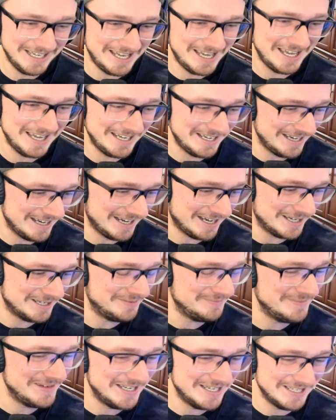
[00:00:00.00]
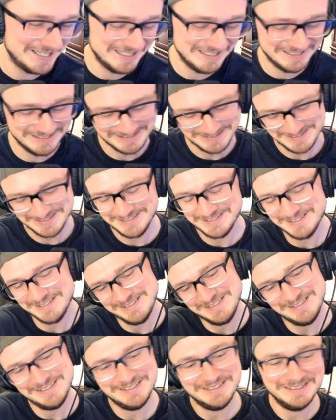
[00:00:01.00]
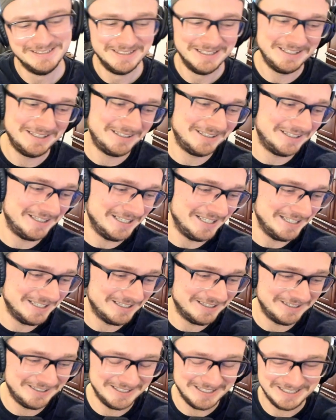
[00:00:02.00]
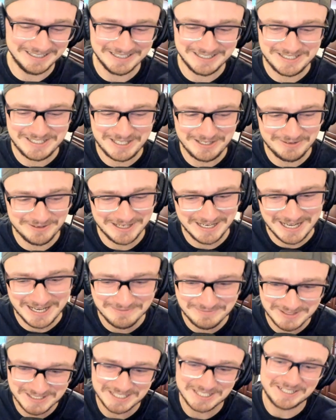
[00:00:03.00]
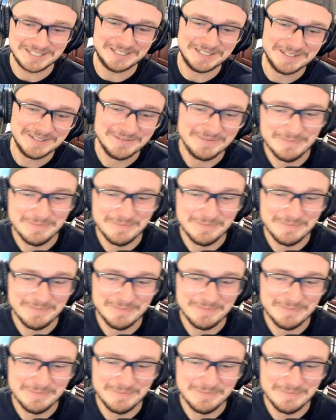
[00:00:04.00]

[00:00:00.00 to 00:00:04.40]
Hang on, man. Alright, let's see what happens here.